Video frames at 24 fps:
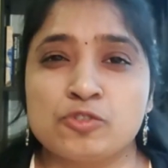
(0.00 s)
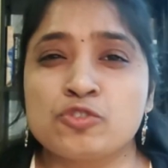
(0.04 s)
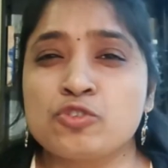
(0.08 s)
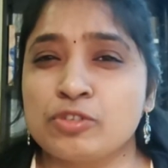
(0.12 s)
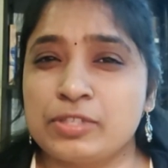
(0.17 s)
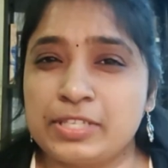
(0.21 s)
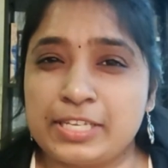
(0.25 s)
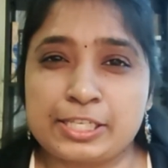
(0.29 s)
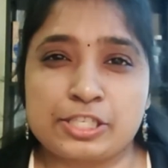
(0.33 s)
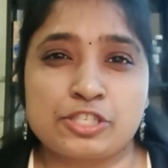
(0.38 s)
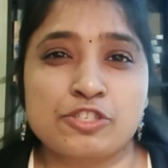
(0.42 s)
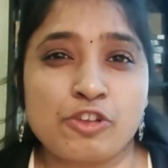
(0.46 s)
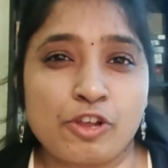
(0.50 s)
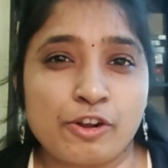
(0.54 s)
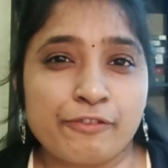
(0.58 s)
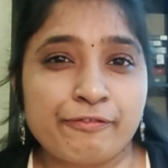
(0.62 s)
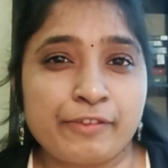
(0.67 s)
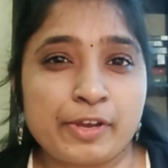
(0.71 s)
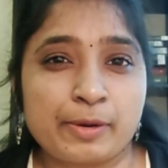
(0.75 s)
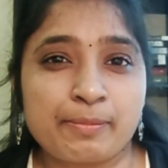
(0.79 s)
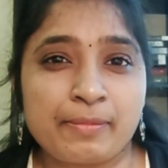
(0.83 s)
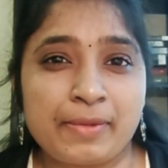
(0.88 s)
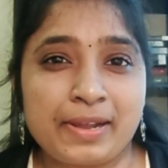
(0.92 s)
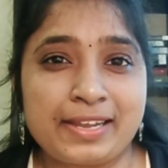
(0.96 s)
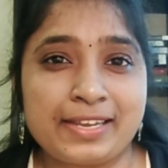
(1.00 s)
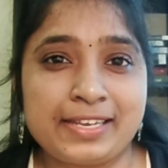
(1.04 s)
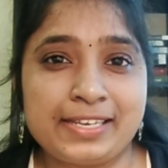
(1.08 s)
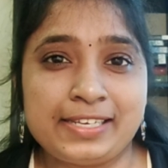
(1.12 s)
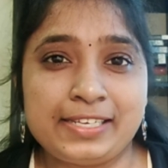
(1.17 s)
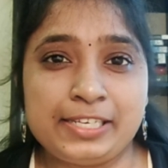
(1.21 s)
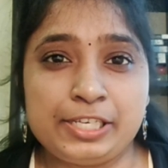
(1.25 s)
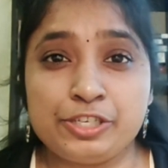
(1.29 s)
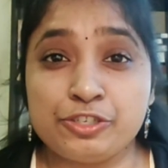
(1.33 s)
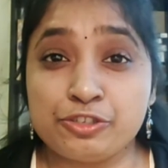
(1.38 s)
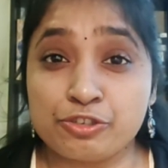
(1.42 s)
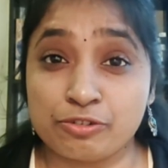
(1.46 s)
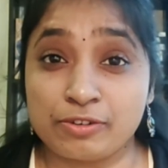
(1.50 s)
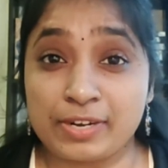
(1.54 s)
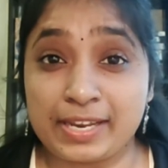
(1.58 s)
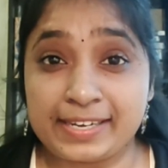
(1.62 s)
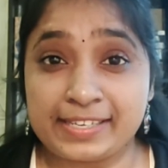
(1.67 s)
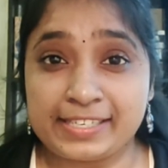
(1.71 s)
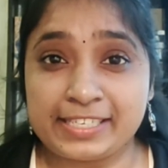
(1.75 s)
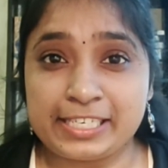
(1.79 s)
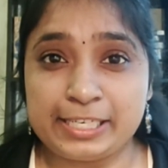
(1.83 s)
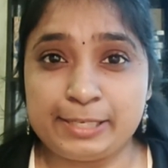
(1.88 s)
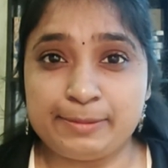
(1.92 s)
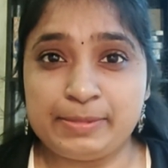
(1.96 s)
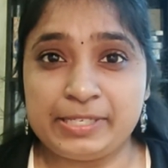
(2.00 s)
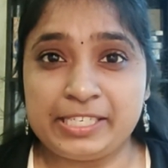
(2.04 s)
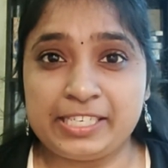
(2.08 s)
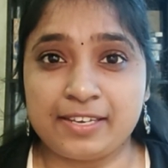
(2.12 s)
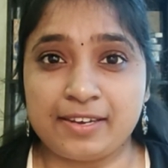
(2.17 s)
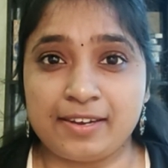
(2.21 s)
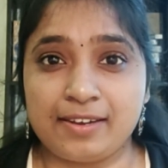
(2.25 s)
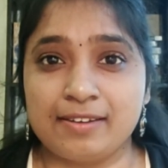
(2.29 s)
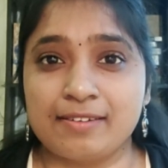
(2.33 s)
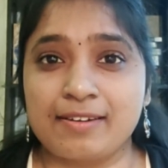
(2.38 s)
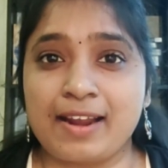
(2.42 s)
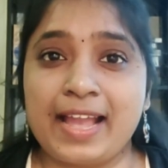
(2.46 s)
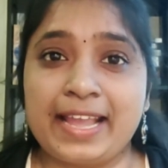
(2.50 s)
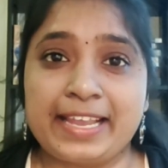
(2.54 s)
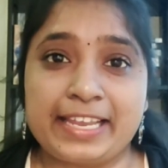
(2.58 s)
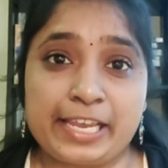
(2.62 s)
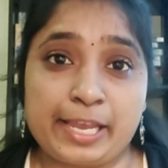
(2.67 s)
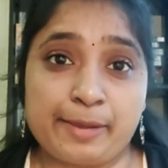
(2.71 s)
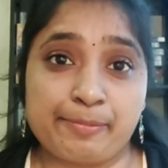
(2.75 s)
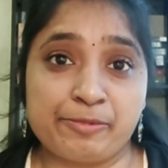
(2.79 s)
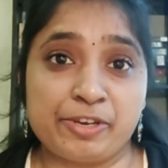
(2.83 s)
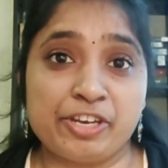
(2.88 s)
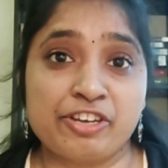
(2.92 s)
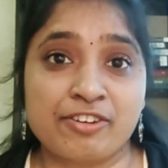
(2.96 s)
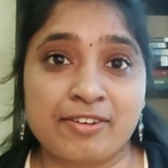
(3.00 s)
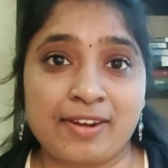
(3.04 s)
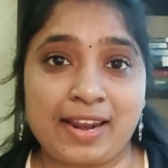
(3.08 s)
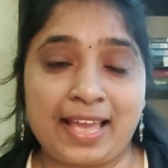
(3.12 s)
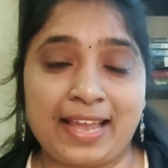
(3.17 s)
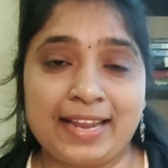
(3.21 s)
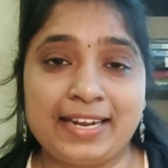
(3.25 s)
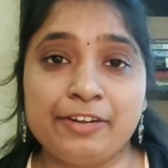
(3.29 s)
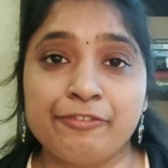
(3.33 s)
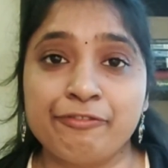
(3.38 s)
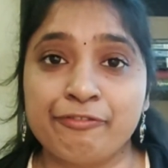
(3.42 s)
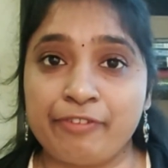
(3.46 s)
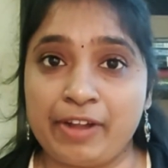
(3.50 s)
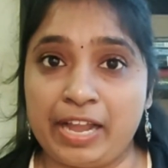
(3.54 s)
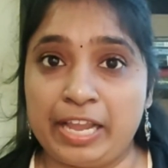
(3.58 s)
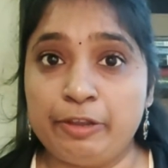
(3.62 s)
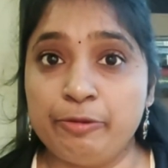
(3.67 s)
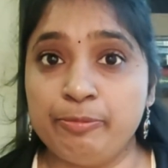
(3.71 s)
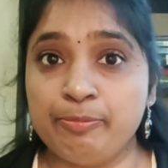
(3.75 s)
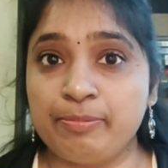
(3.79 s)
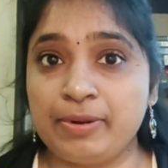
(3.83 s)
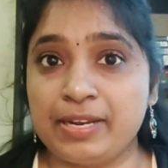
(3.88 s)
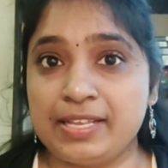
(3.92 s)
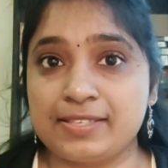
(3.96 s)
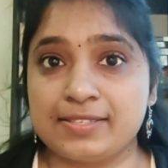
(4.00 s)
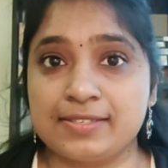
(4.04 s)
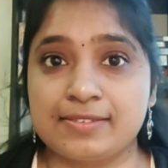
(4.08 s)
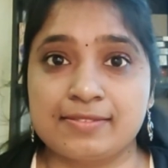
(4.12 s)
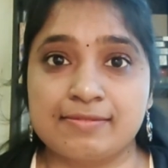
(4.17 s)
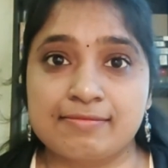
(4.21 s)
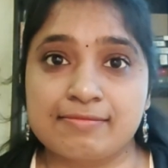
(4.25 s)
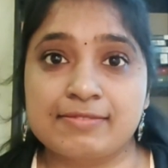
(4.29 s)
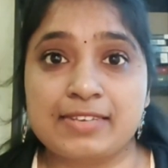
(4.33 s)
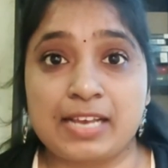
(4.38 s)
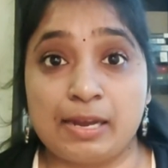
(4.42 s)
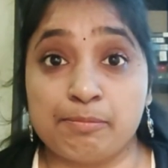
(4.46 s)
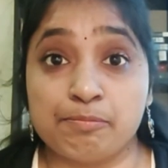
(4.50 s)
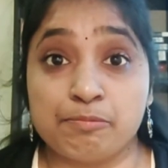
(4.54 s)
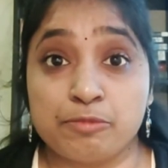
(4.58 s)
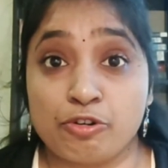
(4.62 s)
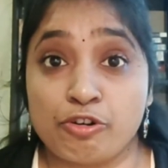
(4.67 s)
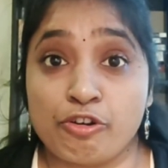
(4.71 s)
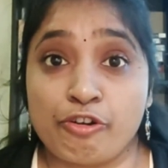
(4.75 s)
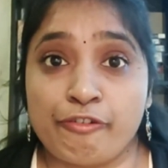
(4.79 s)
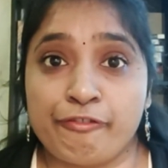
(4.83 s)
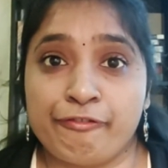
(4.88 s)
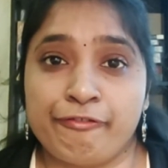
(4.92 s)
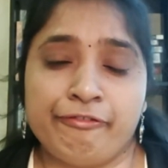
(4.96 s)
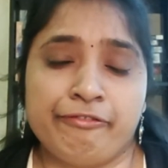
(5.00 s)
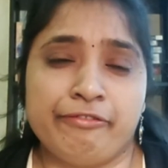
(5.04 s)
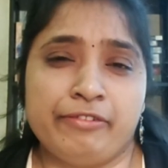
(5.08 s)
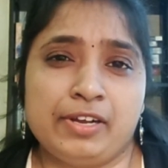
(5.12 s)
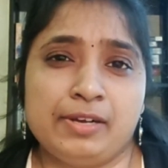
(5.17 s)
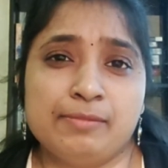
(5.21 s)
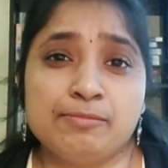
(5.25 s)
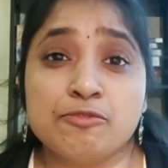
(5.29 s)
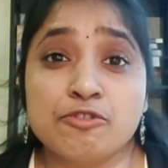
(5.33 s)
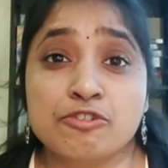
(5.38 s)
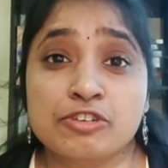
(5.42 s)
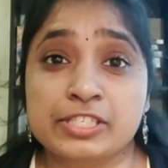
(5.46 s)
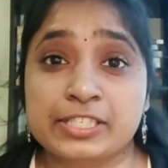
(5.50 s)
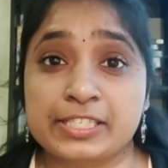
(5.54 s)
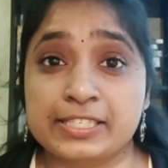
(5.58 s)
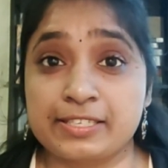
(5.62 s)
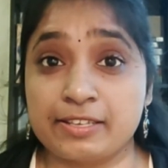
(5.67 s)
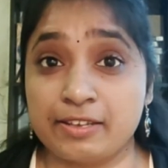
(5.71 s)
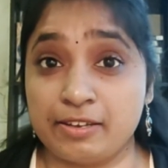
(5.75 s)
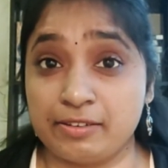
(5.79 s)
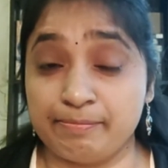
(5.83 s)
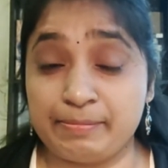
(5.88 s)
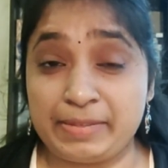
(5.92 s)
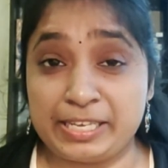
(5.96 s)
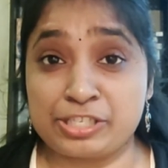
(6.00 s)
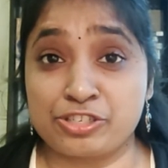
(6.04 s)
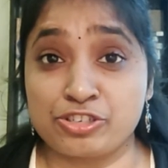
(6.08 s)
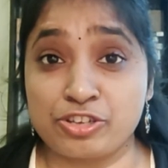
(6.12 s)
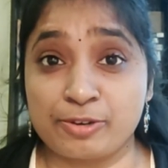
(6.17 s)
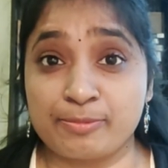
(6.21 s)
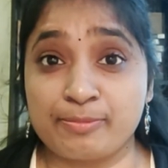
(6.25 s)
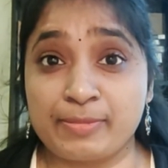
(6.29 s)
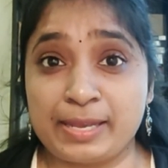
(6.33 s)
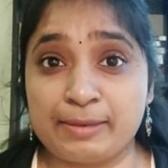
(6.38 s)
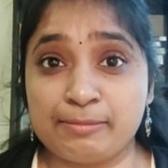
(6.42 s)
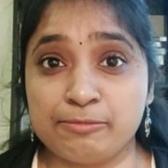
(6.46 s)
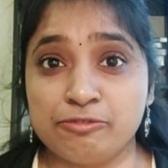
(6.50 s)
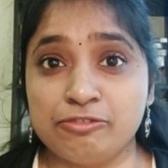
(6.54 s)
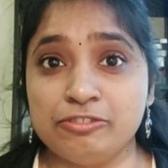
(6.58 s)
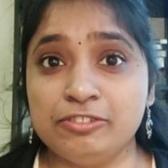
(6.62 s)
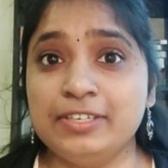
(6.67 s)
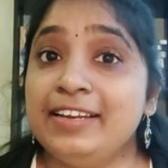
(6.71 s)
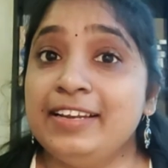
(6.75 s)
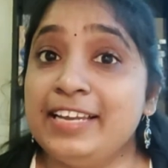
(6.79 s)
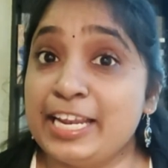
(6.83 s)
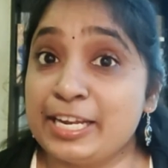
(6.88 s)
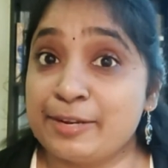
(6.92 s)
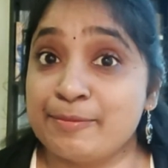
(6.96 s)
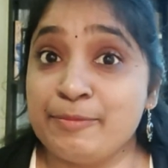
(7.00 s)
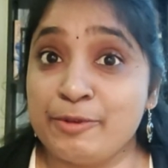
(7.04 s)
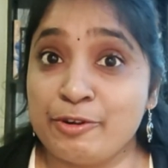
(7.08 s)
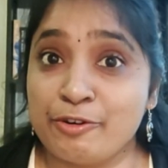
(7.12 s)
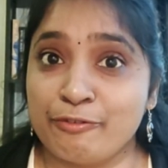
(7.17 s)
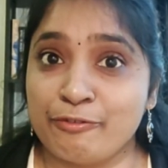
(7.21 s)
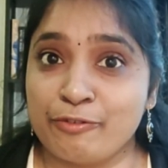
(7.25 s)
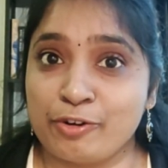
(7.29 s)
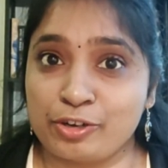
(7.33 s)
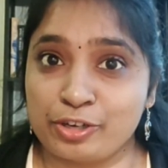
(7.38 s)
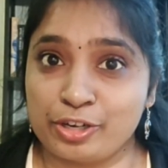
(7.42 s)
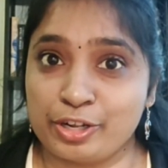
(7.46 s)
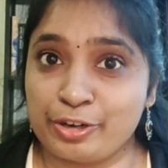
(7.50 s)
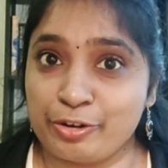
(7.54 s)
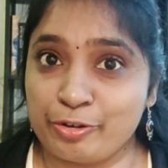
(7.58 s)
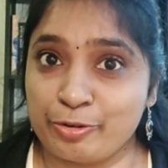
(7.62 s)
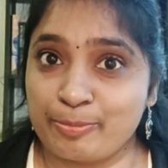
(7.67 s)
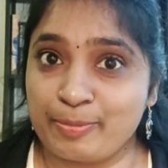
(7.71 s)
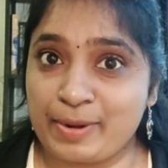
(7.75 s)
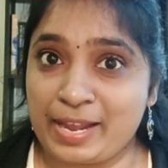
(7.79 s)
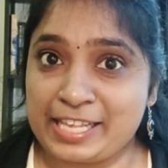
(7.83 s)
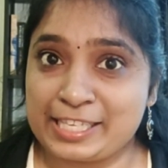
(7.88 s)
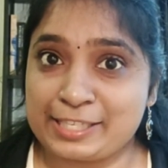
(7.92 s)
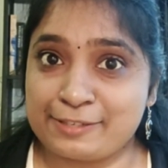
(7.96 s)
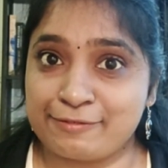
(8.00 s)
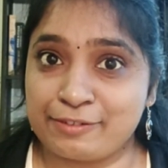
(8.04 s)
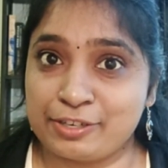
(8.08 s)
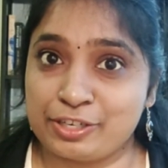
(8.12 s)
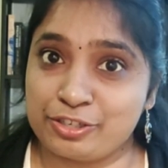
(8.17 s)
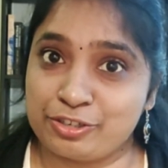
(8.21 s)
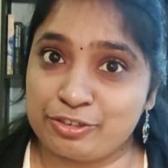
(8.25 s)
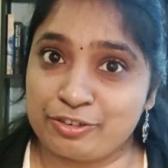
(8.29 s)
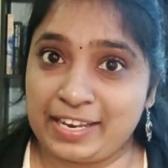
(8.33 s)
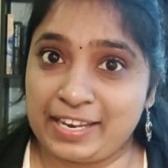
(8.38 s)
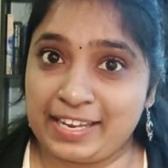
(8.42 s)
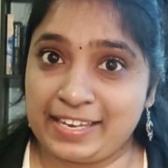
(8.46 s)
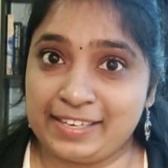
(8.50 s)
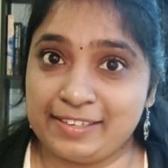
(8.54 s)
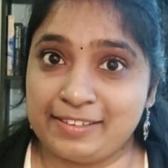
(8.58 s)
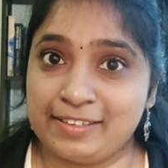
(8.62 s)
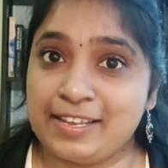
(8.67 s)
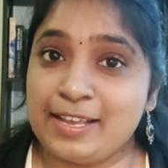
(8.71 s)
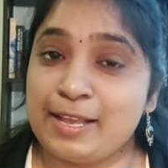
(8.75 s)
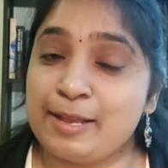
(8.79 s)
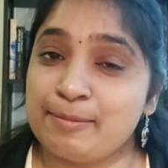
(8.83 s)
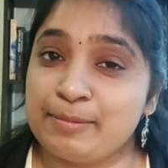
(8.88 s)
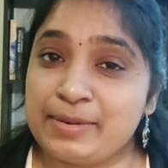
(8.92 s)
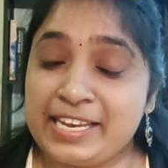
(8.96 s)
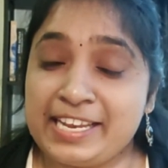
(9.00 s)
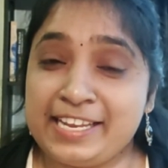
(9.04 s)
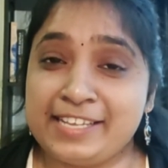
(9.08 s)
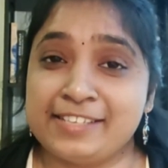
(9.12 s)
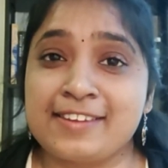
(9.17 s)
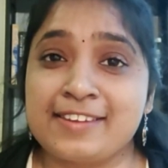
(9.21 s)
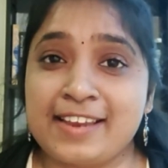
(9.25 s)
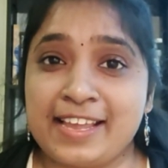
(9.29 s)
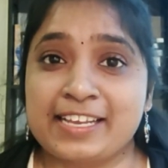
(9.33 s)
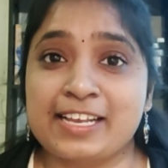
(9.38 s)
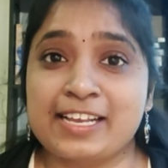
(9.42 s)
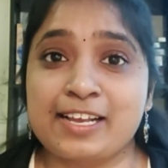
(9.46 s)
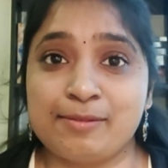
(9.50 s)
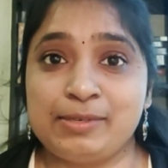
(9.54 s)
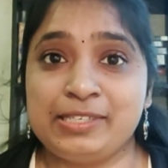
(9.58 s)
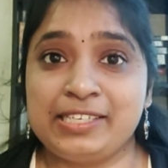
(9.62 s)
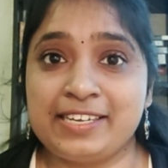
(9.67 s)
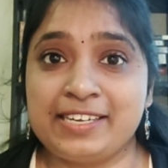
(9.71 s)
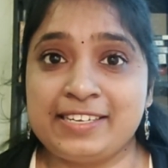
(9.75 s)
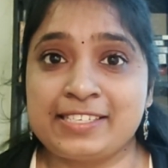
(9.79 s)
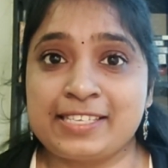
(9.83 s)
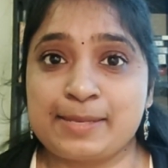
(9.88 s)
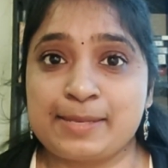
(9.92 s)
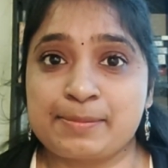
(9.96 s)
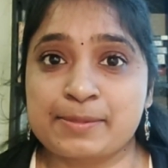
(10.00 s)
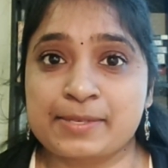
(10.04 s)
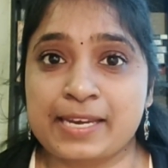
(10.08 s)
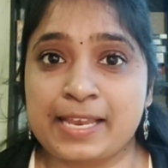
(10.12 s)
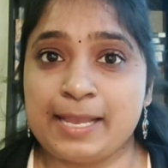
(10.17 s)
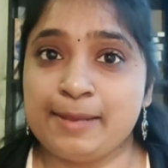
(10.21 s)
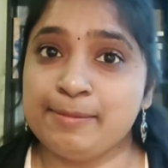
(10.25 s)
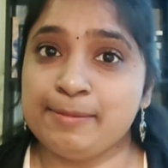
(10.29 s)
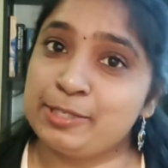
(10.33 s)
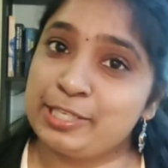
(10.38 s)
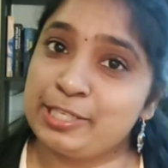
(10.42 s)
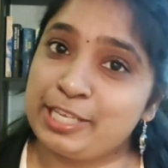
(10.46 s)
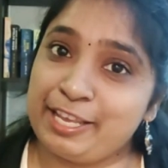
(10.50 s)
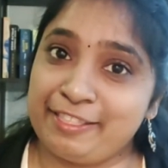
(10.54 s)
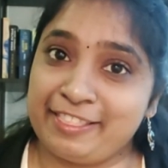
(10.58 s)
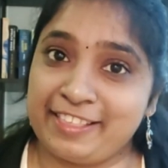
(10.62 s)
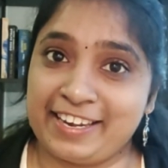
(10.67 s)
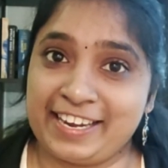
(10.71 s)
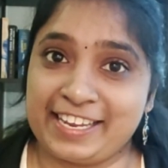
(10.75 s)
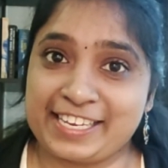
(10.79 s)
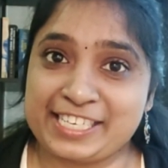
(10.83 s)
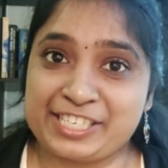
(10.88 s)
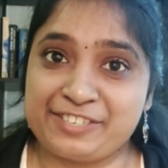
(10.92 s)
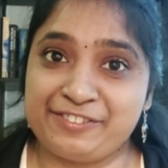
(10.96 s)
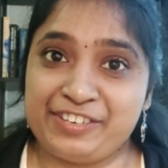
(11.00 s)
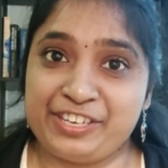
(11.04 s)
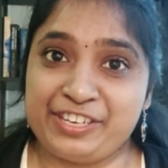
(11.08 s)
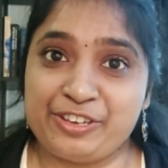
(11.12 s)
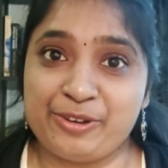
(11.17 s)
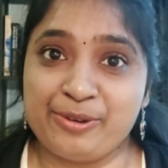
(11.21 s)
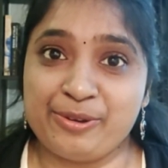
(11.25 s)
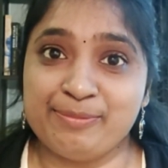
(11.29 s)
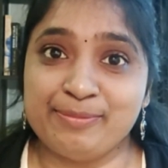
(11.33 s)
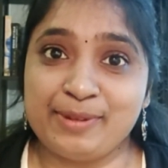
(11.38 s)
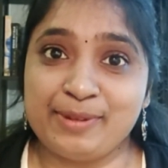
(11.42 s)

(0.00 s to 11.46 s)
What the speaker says: So that's all for my July TBR. I kept it light, 5 plus couple of books based on my mood. Let me know what are your plans for July. Please like, comment and subscribe. See you in the next video.